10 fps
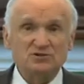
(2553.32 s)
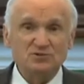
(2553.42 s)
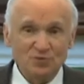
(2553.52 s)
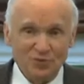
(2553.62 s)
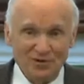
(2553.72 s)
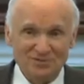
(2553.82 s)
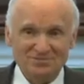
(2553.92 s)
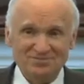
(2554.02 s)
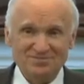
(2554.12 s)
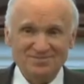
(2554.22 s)

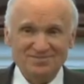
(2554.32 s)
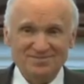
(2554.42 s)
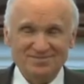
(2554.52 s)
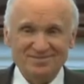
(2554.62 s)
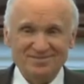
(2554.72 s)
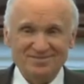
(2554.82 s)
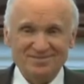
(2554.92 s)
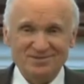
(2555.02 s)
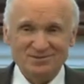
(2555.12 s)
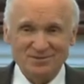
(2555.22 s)
And what
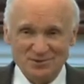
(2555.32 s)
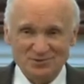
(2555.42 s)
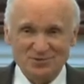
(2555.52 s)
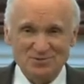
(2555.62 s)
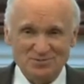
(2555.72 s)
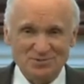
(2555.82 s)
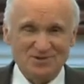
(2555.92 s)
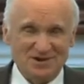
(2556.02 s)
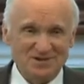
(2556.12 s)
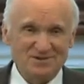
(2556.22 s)
did they
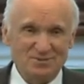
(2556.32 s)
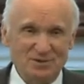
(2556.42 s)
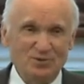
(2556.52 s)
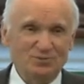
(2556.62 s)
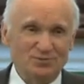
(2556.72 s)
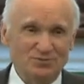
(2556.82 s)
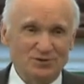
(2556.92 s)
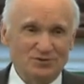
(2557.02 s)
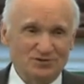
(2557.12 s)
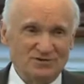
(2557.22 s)
achieve?
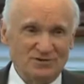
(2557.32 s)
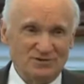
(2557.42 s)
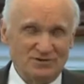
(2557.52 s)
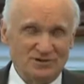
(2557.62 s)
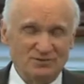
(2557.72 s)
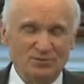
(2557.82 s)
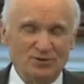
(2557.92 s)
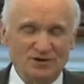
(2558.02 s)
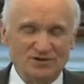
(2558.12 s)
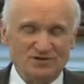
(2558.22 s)

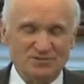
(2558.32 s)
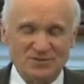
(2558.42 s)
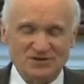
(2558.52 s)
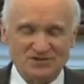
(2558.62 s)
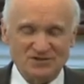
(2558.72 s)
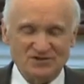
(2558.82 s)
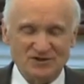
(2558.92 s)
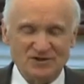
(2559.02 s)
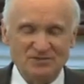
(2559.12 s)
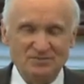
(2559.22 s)
So, I
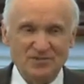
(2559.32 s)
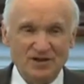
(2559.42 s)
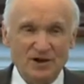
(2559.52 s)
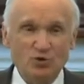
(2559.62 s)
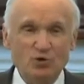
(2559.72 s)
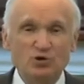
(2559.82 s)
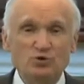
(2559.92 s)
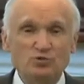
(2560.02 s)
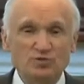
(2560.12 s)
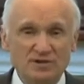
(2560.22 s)
don't want to
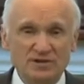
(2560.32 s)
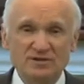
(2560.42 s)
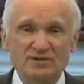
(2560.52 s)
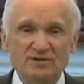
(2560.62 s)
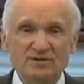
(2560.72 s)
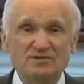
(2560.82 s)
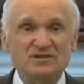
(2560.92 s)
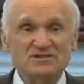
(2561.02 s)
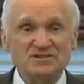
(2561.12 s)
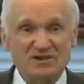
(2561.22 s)
repeat myself
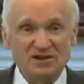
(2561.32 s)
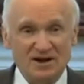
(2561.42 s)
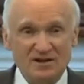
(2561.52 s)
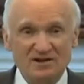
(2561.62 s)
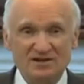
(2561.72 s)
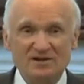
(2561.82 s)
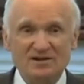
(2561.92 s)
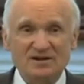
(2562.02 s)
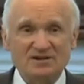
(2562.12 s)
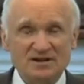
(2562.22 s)
because you've heard it
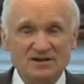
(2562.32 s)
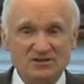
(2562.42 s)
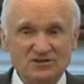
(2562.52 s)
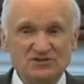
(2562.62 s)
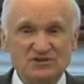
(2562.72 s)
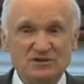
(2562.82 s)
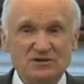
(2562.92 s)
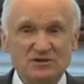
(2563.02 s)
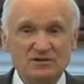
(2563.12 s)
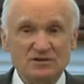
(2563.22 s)
dozens of
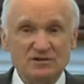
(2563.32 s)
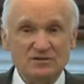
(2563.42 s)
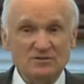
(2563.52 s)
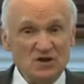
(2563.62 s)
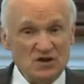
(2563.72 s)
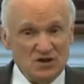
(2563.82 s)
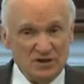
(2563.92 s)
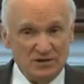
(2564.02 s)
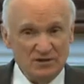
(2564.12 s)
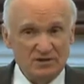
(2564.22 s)
times
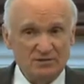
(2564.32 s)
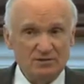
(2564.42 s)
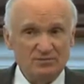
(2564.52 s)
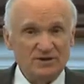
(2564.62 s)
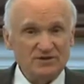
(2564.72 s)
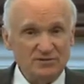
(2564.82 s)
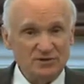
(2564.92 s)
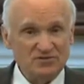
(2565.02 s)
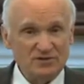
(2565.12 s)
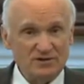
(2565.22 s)
from me.
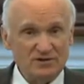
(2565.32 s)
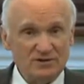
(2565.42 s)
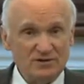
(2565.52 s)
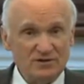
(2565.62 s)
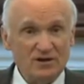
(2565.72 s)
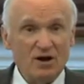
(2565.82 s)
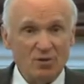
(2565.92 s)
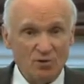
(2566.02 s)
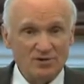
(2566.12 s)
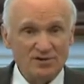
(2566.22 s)
What kind of
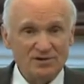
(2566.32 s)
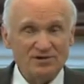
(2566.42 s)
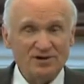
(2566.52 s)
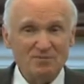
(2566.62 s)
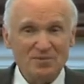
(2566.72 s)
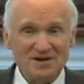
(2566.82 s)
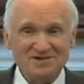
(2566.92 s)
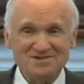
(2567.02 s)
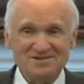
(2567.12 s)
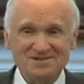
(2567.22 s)
love the
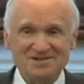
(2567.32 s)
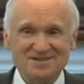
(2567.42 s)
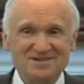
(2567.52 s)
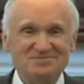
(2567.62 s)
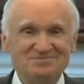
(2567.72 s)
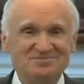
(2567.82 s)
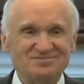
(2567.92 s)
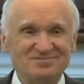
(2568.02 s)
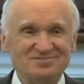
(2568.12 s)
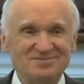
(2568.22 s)
great
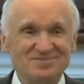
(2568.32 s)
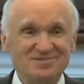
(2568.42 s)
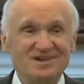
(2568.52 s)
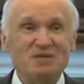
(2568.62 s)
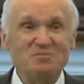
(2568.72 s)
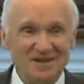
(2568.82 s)
Catholic ascetics